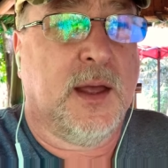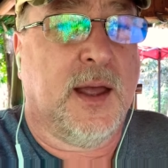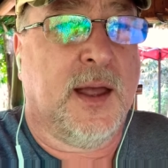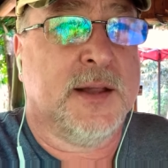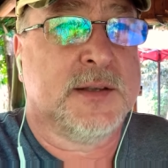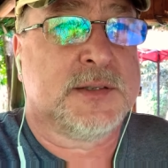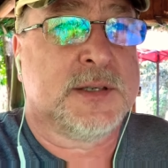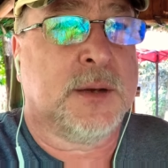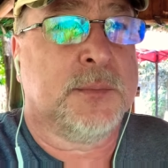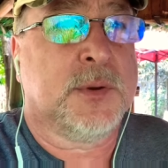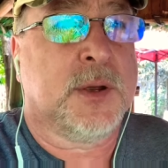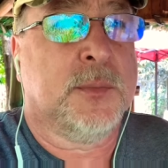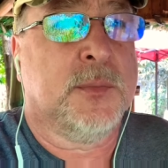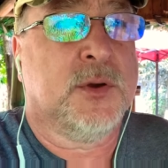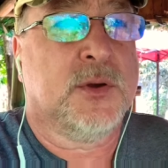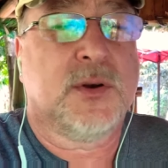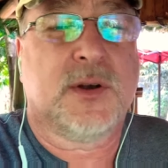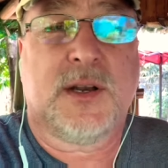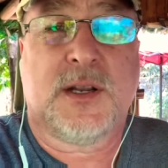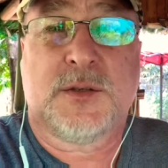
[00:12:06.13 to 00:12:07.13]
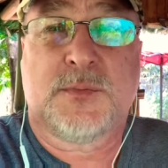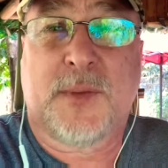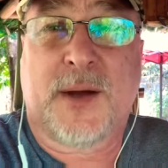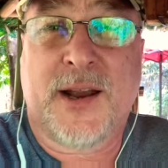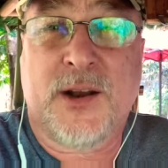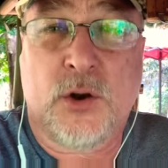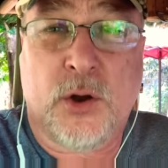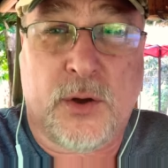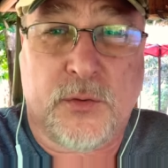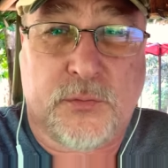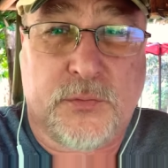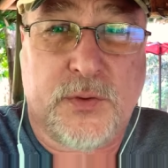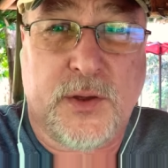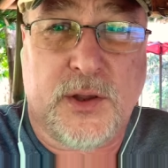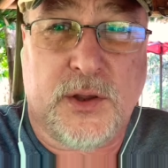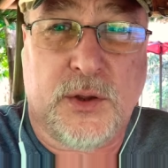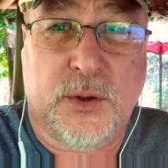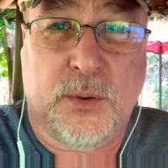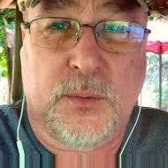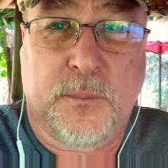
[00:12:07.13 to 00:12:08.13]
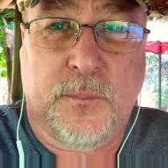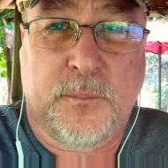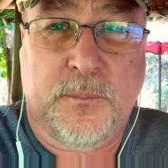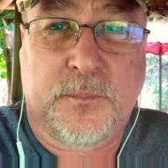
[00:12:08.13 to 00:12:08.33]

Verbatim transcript: And some communities might not fit you.